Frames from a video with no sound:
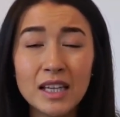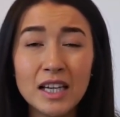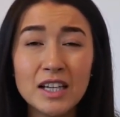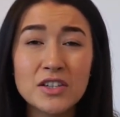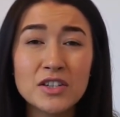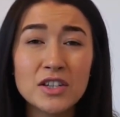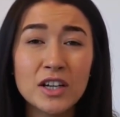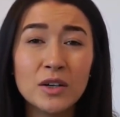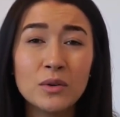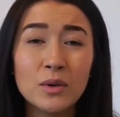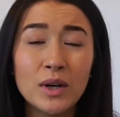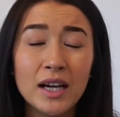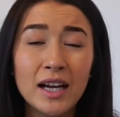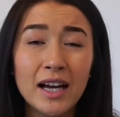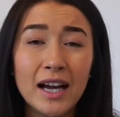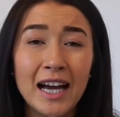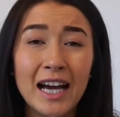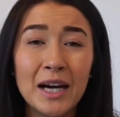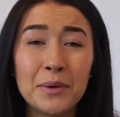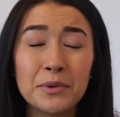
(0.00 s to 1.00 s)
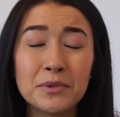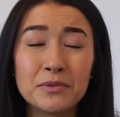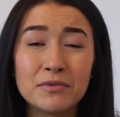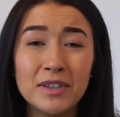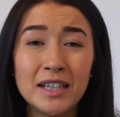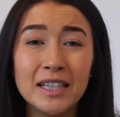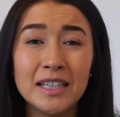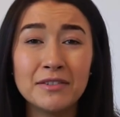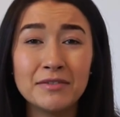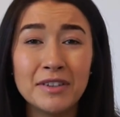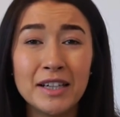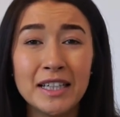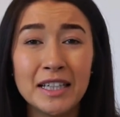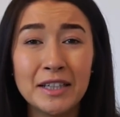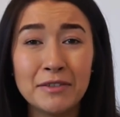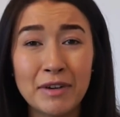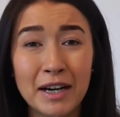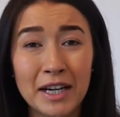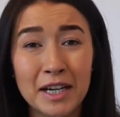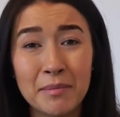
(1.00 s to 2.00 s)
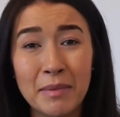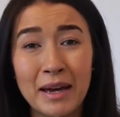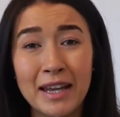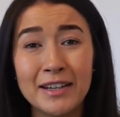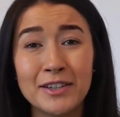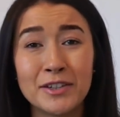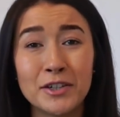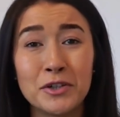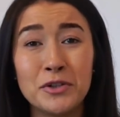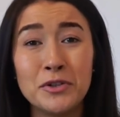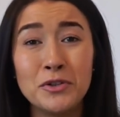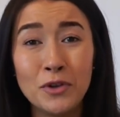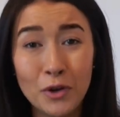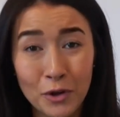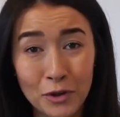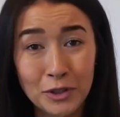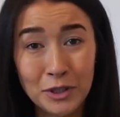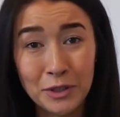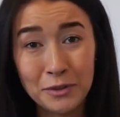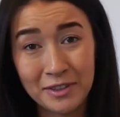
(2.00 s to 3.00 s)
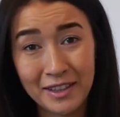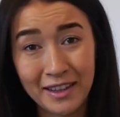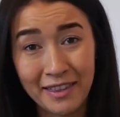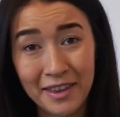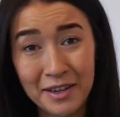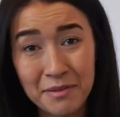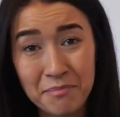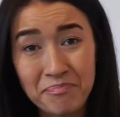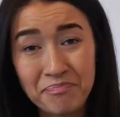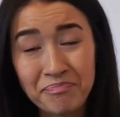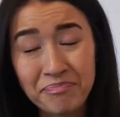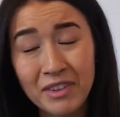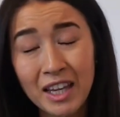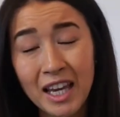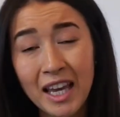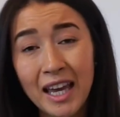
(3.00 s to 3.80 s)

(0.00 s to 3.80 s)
So I would really, really recommend not using them.